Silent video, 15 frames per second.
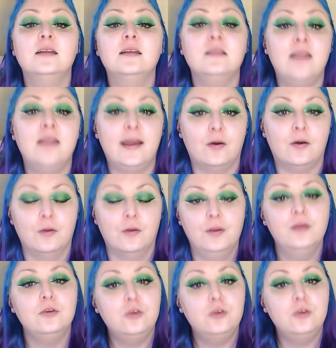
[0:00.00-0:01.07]
Now,
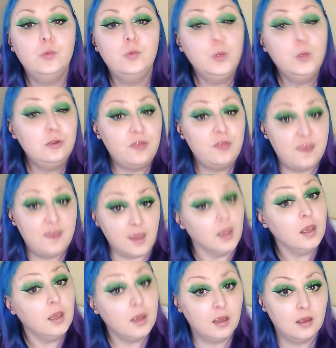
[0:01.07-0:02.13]
you would
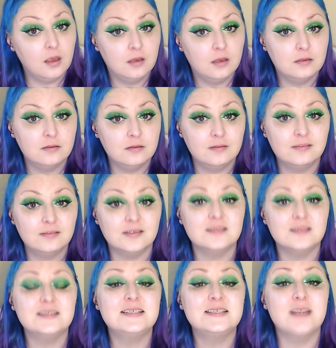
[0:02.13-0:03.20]
think that
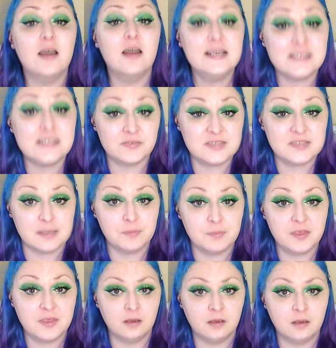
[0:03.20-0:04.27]
the size of
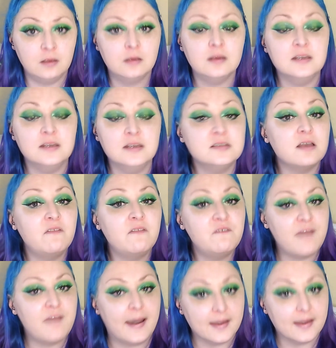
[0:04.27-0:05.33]
something is a
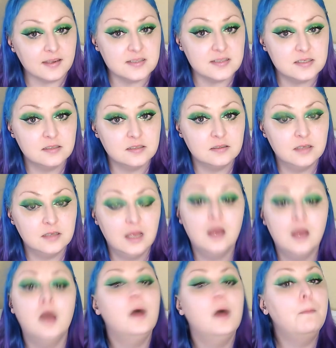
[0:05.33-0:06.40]
fact,
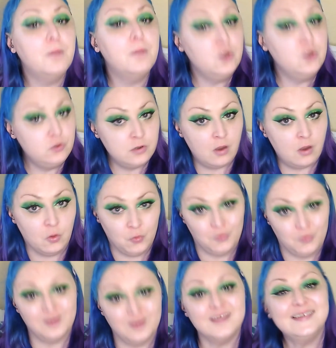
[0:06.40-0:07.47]
but no,
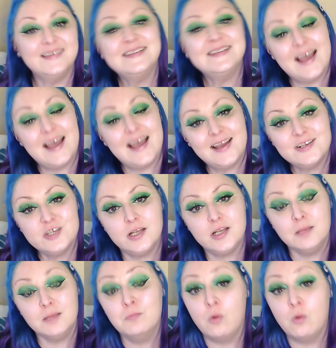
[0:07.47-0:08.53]
it's actually
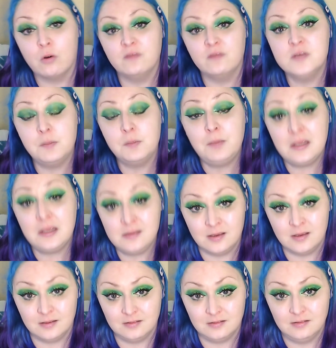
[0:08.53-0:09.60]
more of an
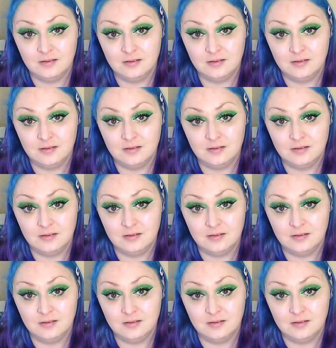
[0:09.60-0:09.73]
opinion,